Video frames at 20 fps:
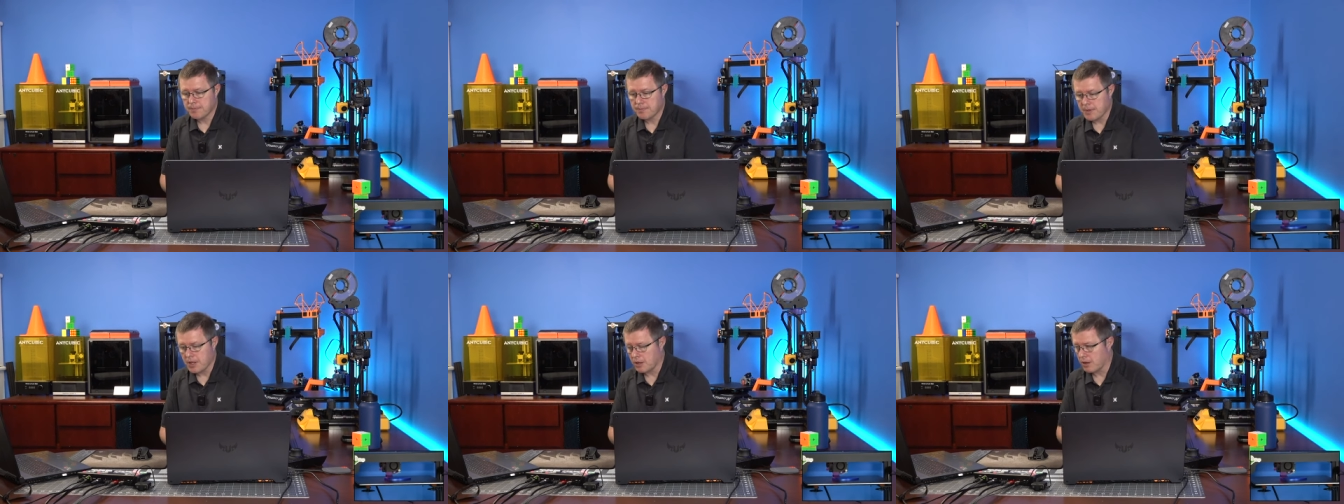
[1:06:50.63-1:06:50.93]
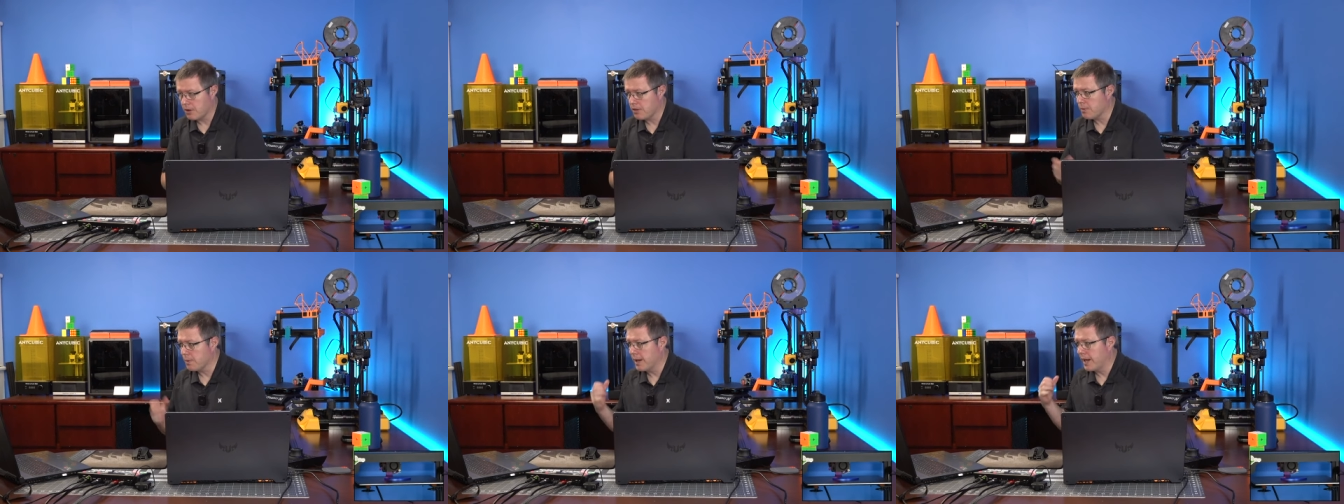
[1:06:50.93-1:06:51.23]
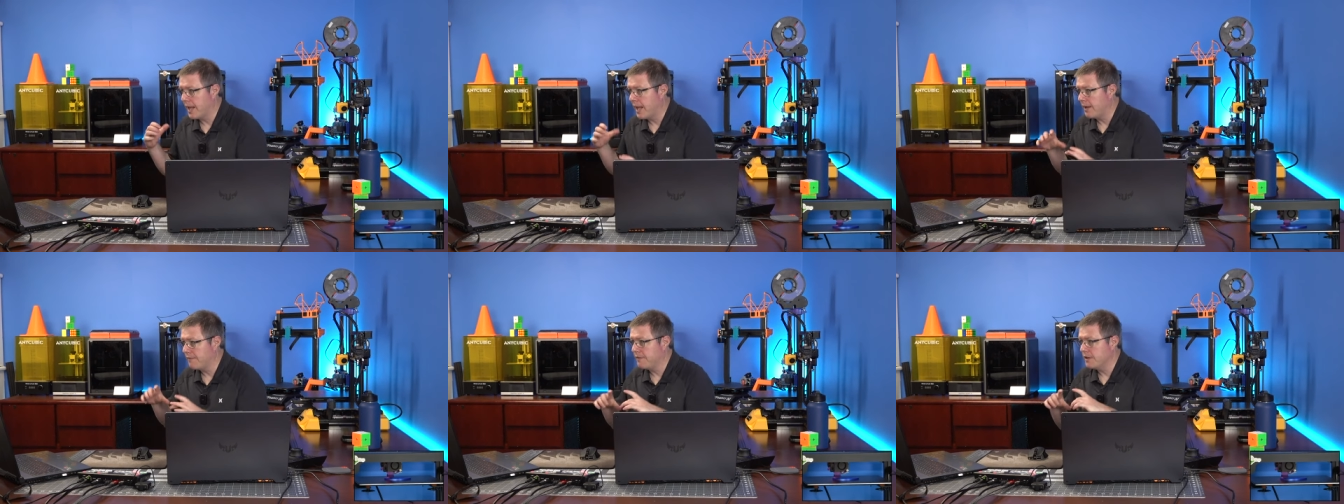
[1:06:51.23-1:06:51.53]
Or three and
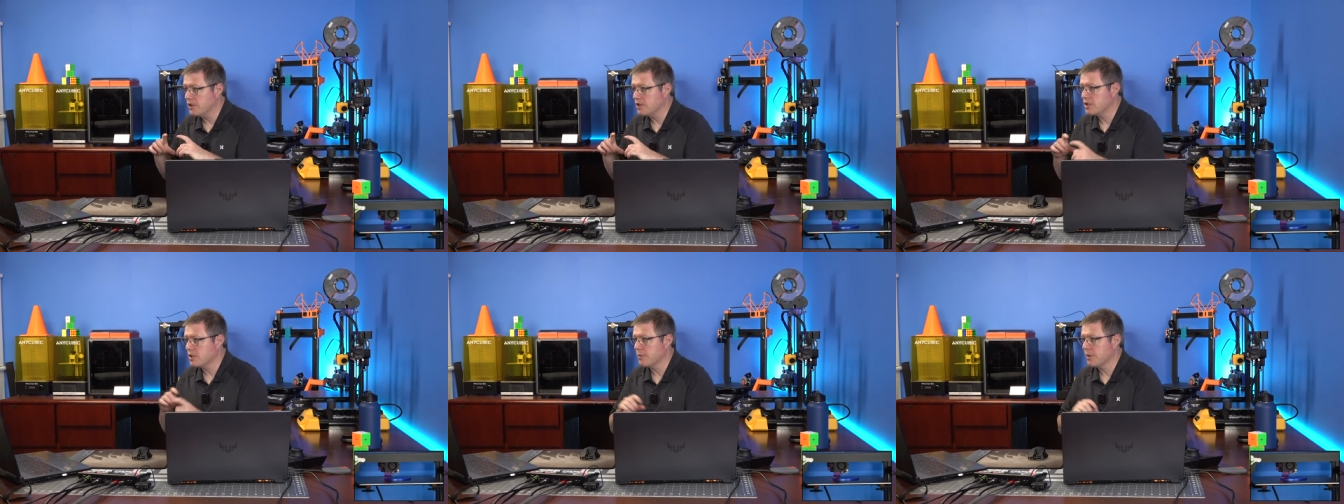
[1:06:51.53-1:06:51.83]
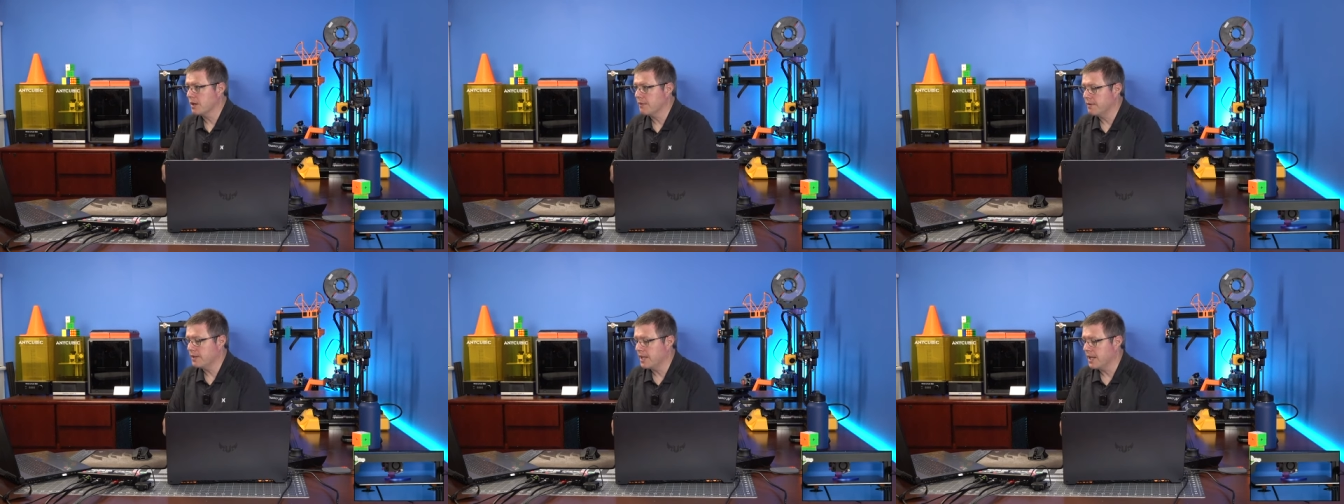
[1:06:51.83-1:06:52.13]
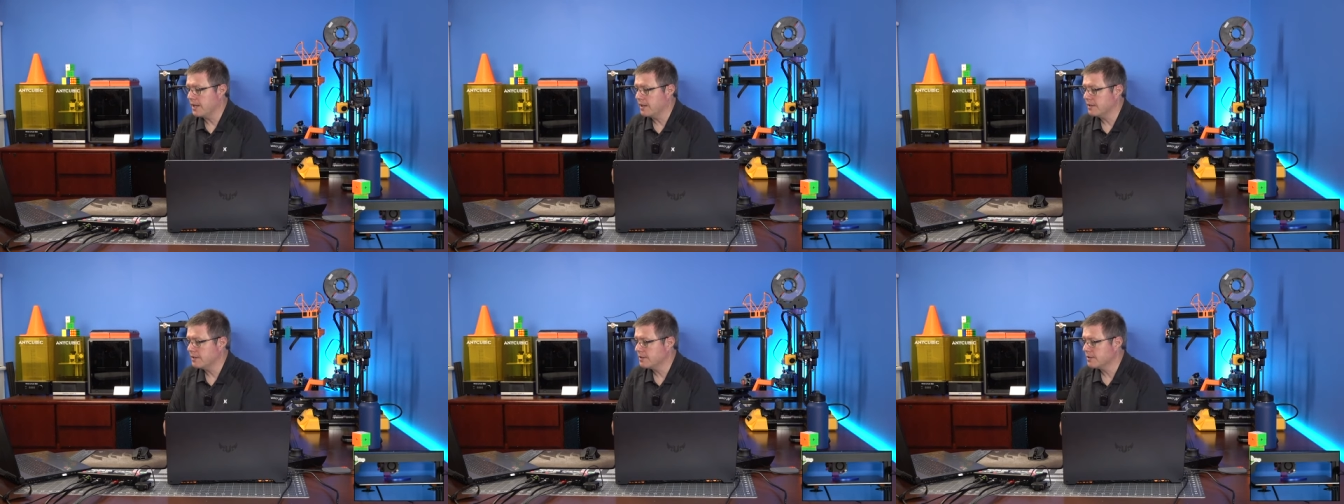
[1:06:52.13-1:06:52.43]
a half inches or whatever
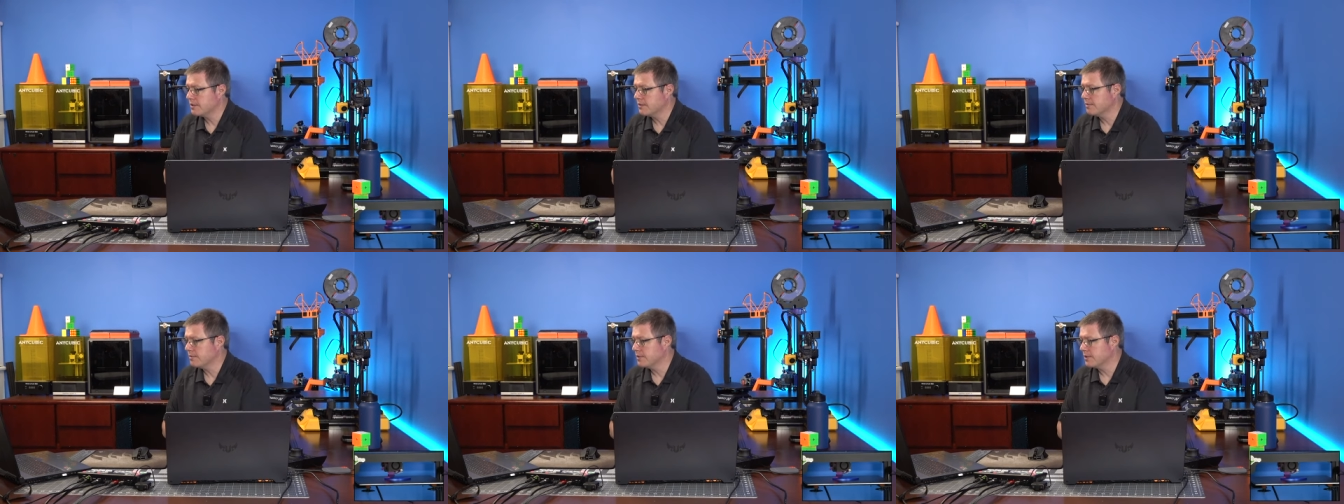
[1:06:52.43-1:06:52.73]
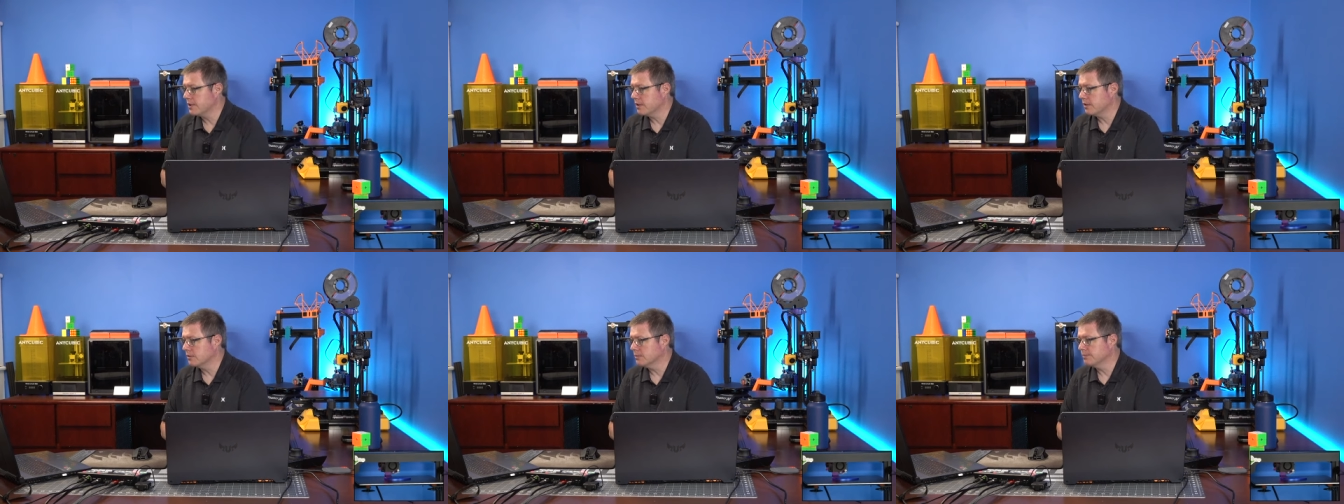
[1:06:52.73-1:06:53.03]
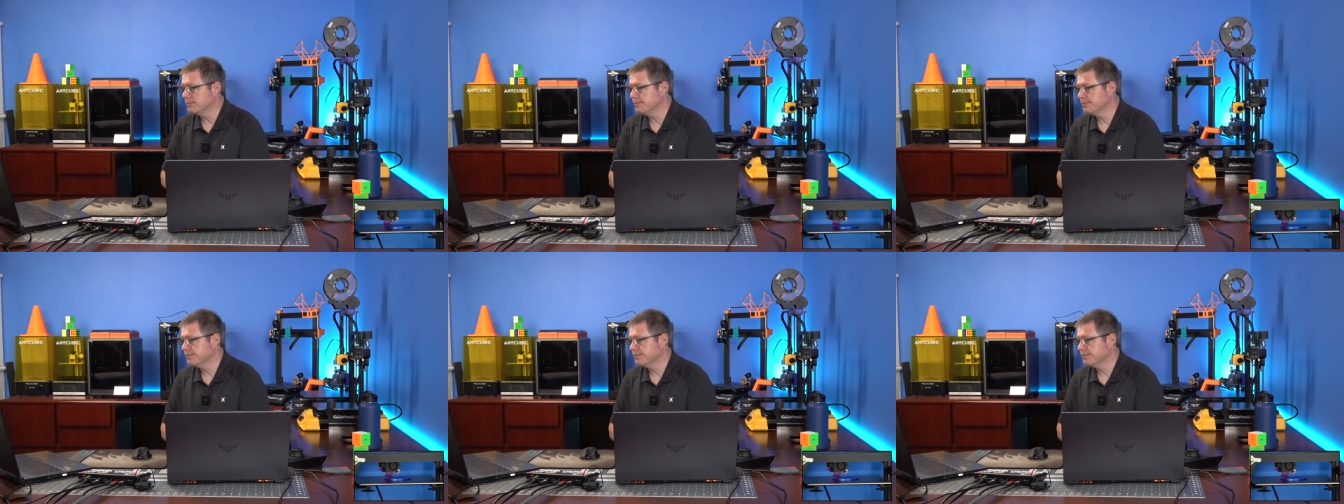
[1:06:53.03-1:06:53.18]
that is. So,